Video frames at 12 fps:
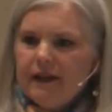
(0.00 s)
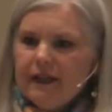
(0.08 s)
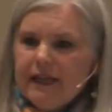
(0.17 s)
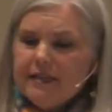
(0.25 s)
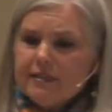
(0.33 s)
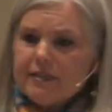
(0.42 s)

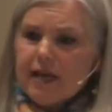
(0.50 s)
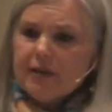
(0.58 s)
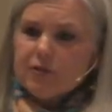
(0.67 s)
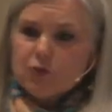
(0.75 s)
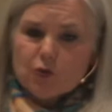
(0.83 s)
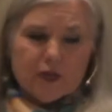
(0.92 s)
His
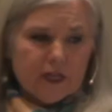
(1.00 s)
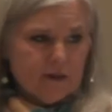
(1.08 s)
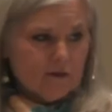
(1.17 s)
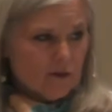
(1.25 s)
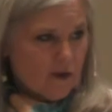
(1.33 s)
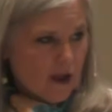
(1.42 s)
sons were
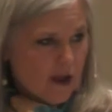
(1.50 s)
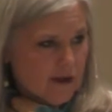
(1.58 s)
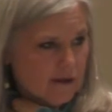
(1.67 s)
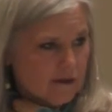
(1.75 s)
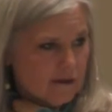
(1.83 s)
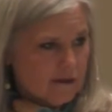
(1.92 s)
evil,
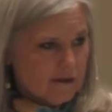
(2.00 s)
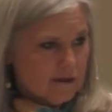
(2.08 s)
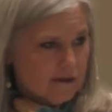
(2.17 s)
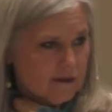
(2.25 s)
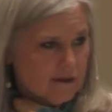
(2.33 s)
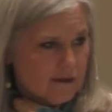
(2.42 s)
right?
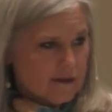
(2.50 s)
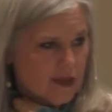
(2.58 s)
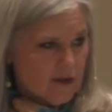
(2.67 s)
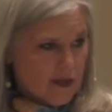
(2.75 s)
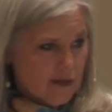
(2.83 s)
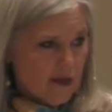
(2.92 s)

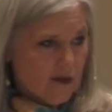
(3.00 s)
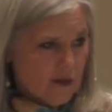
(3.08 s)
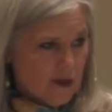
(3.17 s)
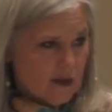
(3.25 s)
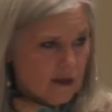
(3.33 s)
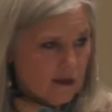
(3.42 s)
So he thought
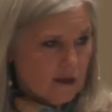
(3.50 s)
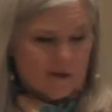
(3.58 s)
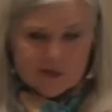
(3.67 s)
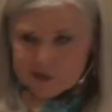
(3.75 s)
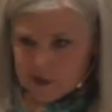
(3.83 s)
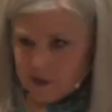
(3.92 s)
what?
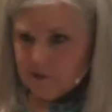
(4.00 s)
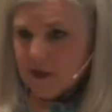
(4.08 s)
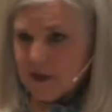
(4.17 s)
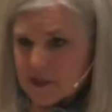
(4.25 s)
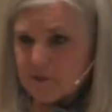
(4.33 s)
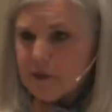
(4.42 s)
She
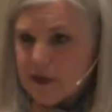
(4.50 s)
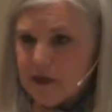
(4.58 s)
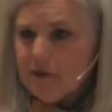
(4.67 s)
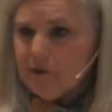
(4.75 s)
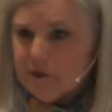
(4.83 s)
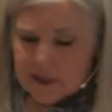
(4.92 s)
must
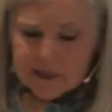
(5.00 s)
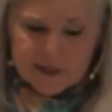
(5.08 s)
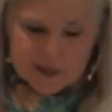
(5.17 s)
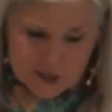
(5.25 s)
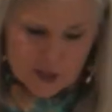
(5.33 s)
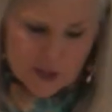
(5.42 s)
be
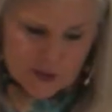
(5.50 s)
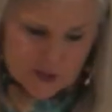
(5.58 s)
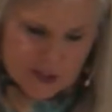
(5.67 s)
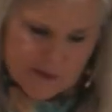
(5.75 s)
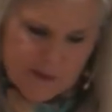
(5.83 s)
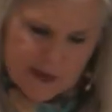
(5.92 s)
wicked too.
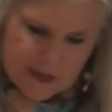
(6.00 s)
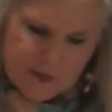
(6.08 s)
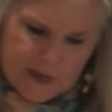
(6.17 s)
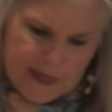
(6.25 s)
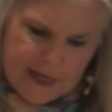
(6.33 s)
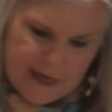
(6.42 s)
She must
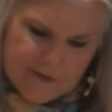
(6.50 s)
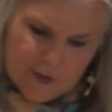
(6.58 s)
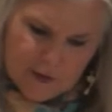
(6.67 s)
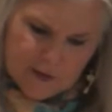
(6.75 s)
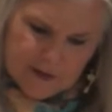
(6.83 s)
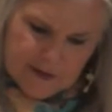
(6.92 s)
be
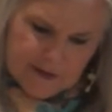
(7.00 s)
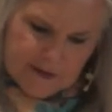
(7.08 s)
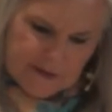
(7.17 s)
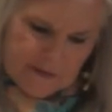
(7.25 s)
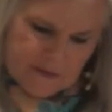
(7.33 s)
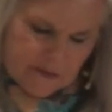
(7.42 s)
evil.
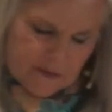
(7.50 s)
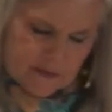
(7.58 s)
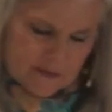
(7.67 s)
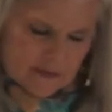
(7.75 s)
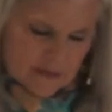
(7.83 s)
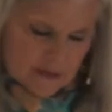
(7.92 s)

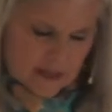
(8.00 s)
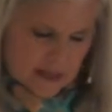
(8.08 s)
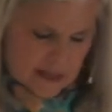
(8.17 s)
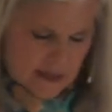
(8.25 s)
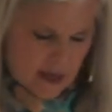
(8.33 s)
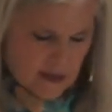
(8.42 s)

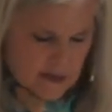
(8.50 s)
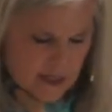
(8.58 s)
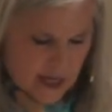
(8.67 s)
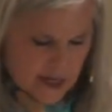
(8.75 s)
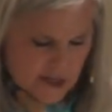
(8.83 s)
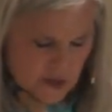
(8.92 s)

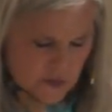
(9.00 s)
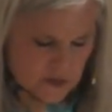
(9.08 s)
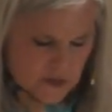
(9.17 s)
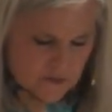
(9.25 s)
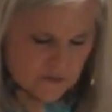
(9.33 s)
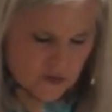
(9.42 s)
Intoxication
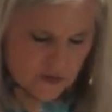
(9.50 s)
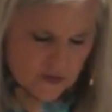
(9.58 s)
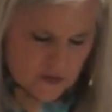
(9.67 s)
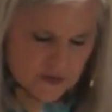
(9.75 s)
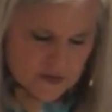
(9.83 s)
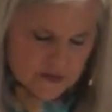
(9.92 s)
was the
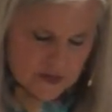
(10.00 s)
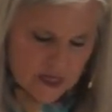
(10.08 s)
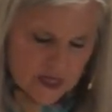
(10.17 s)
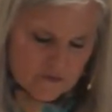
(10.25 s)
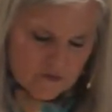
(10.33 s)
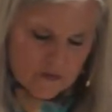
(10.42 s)
furthest
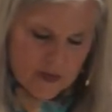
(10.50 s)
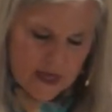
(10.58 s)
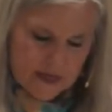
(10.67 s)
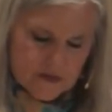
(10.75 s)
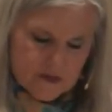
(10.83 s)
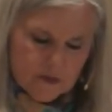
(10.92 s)
thing from
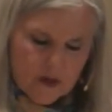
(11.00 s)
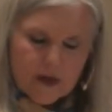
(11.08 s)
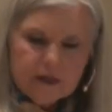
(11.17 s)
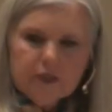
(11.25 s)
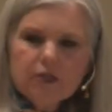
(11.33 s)
Hannah's mind.